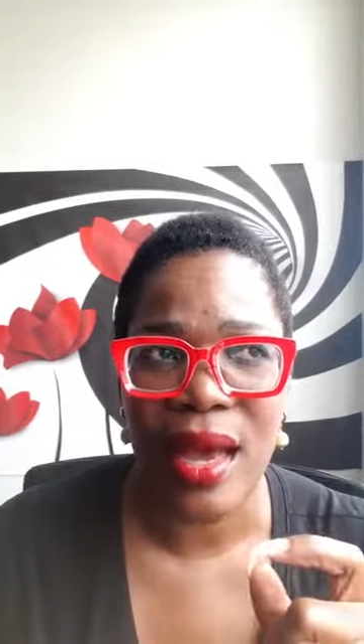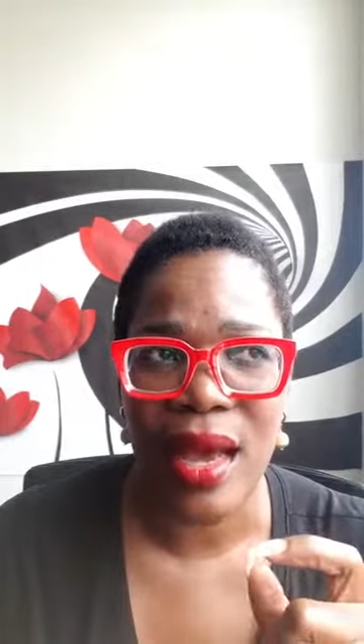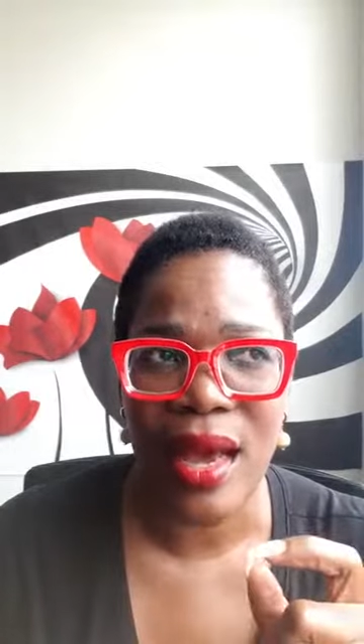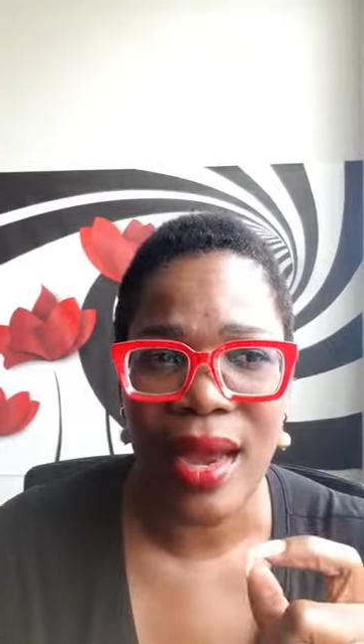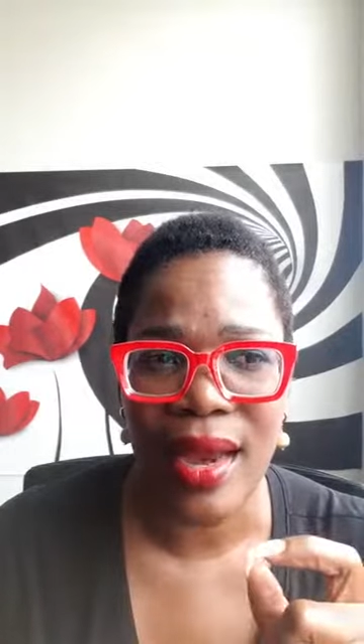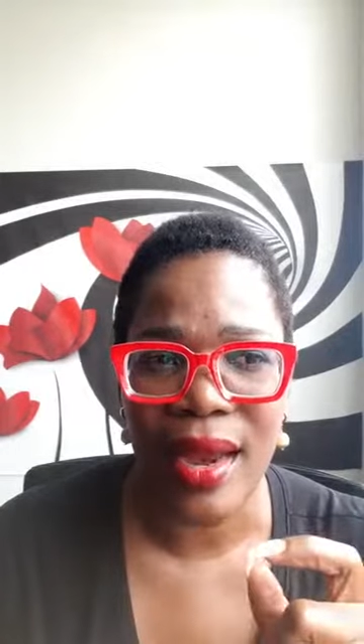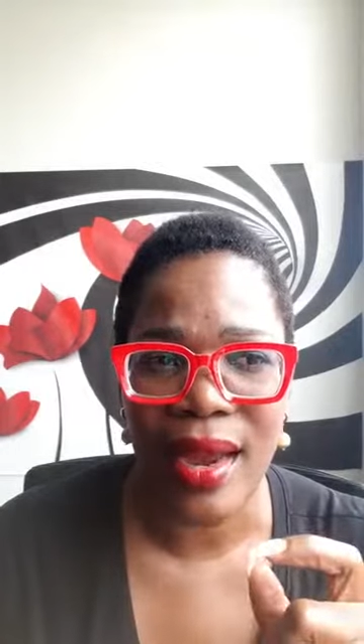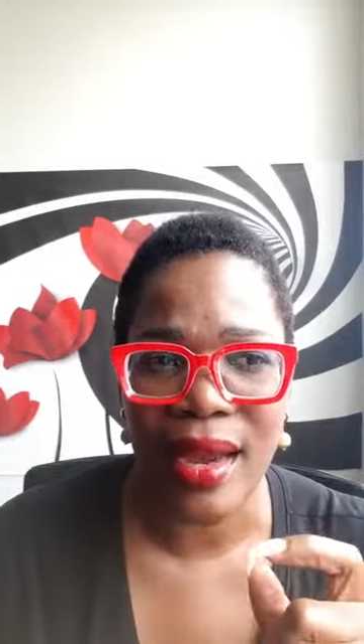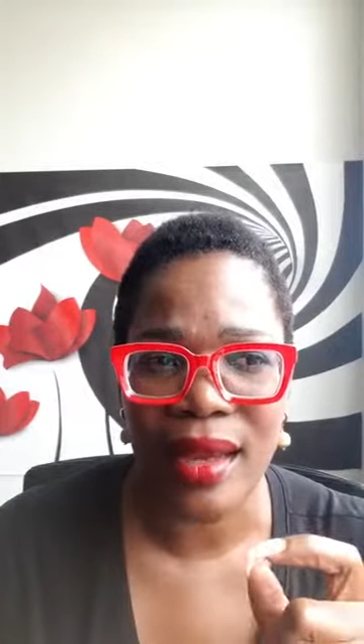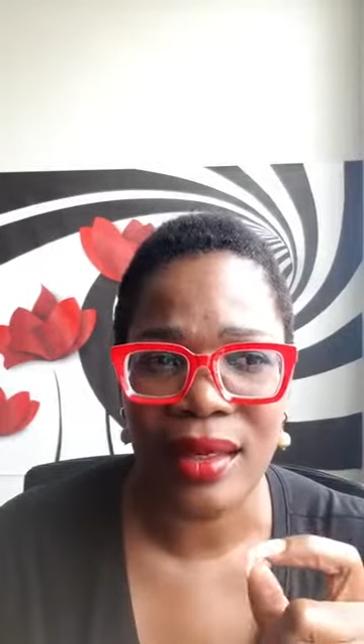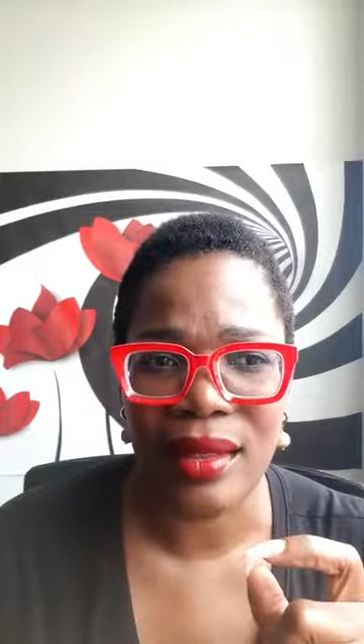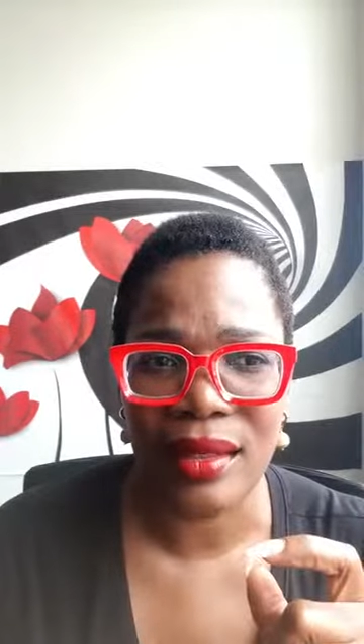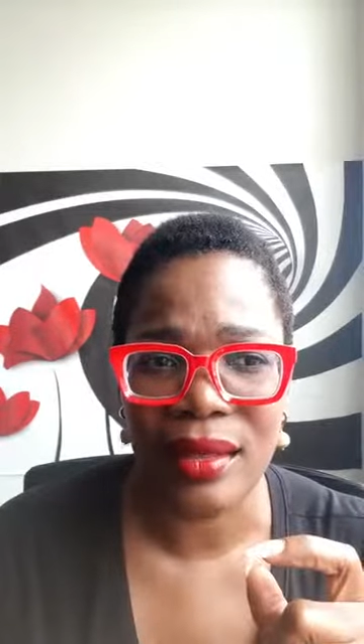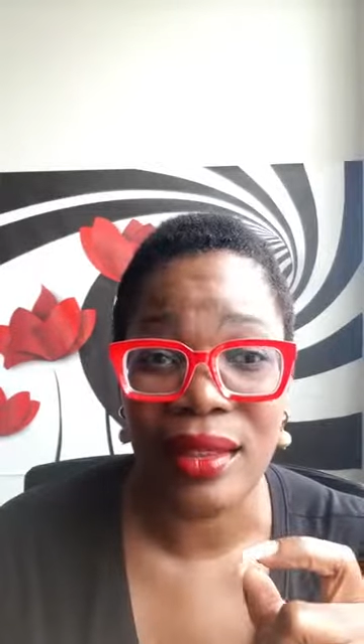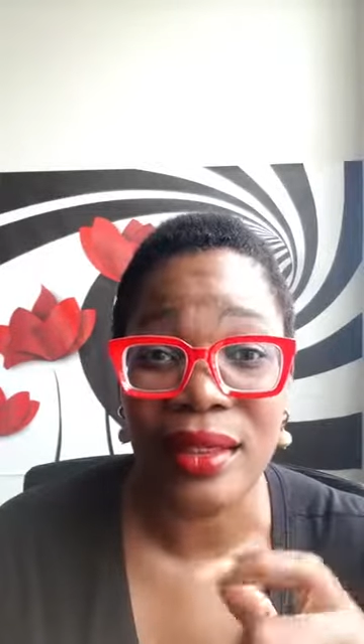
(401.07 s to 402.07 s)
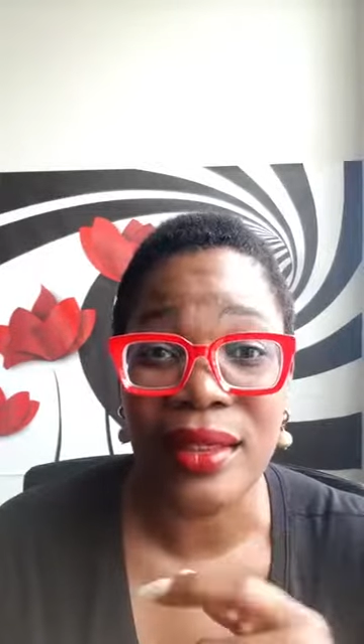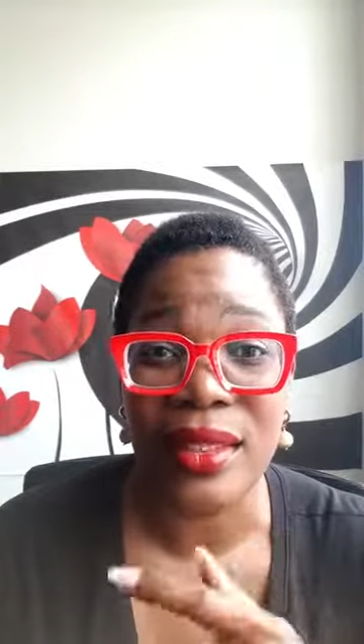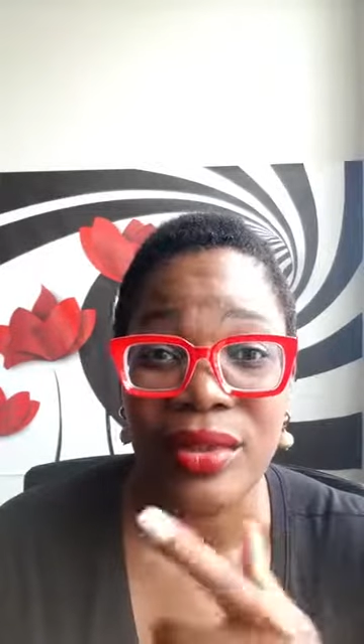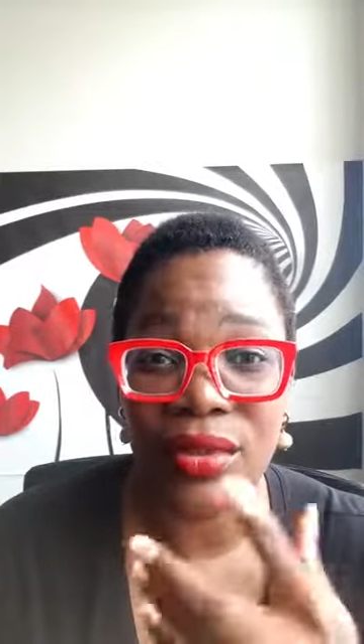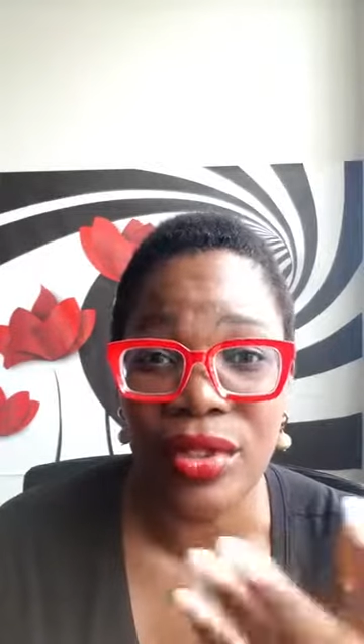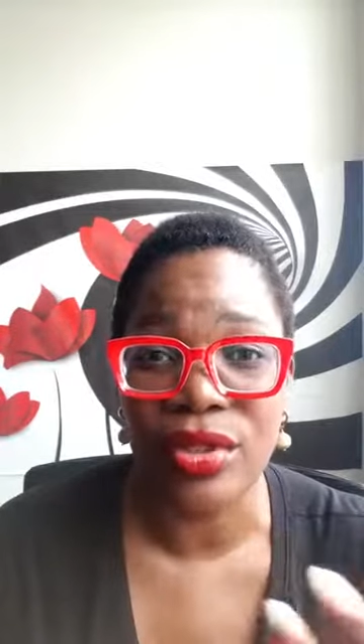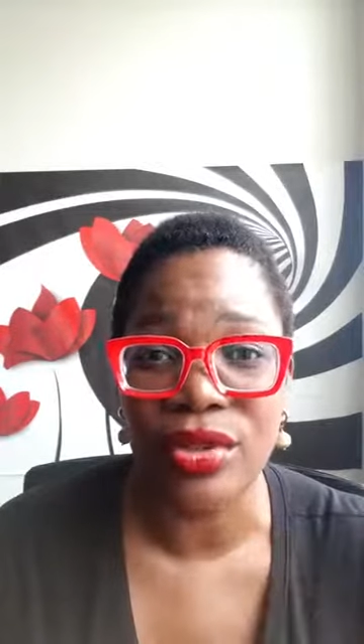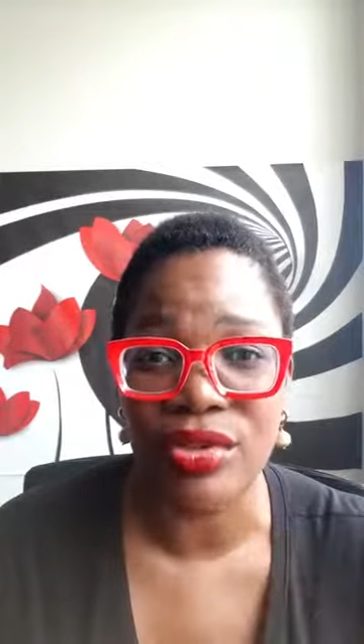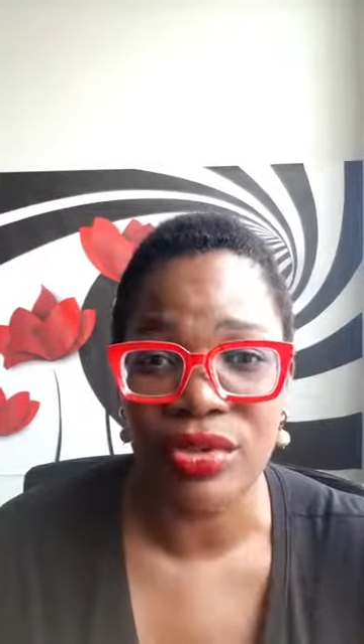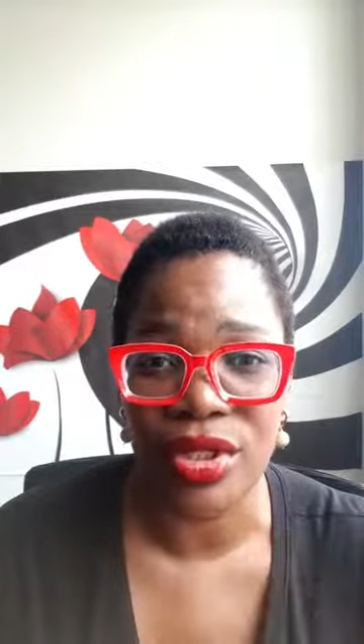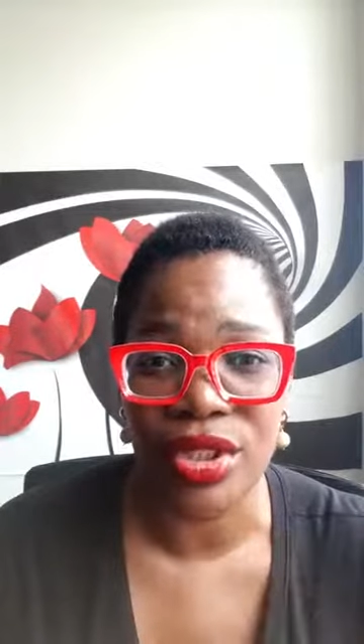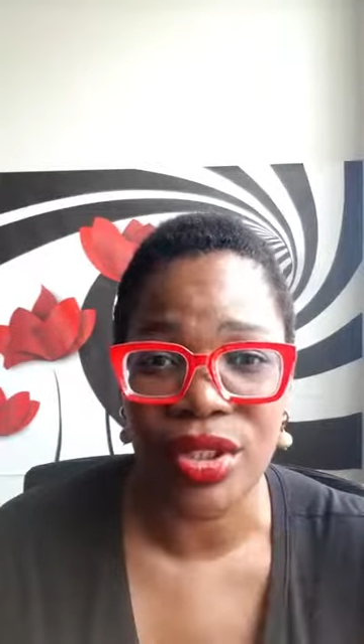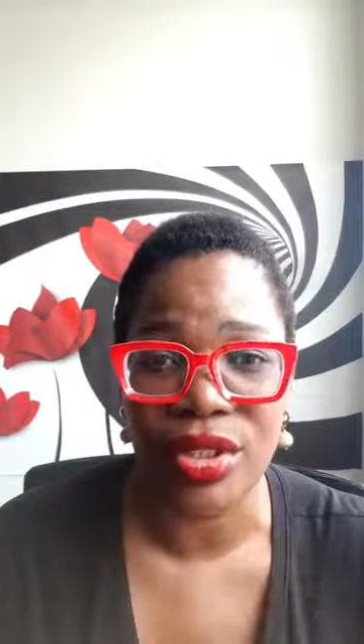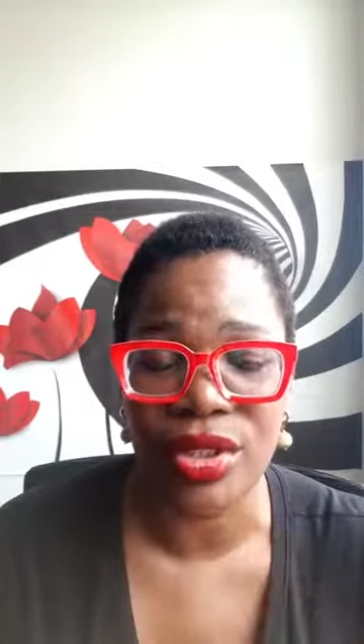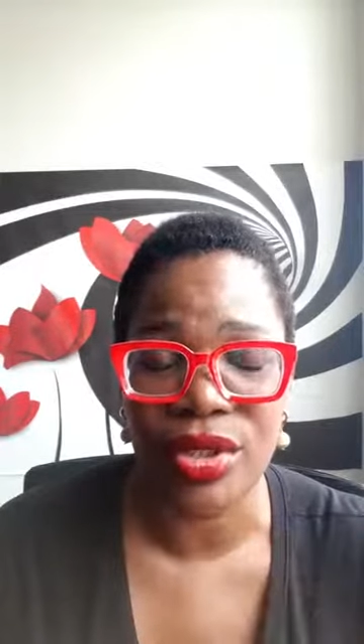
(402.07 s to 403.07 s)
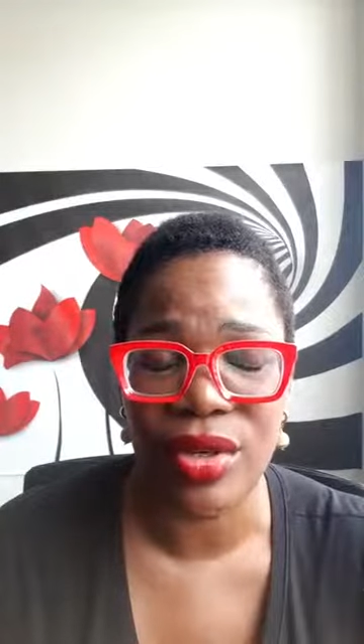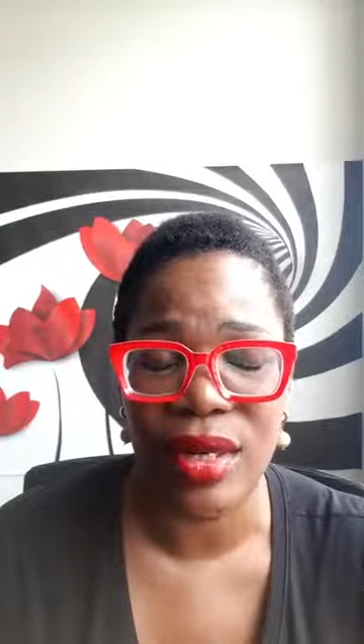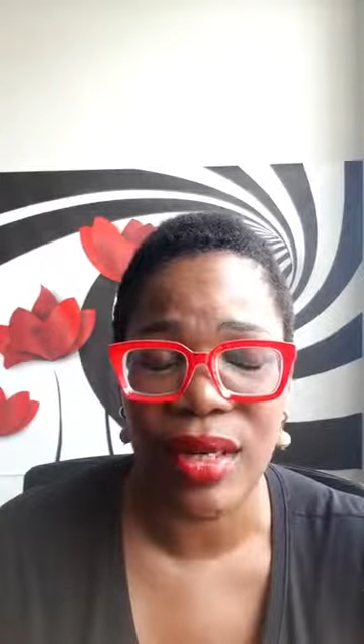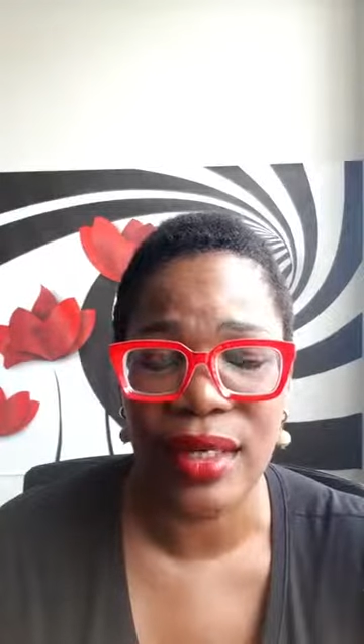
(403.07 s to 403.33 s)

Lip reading: I had series of rejection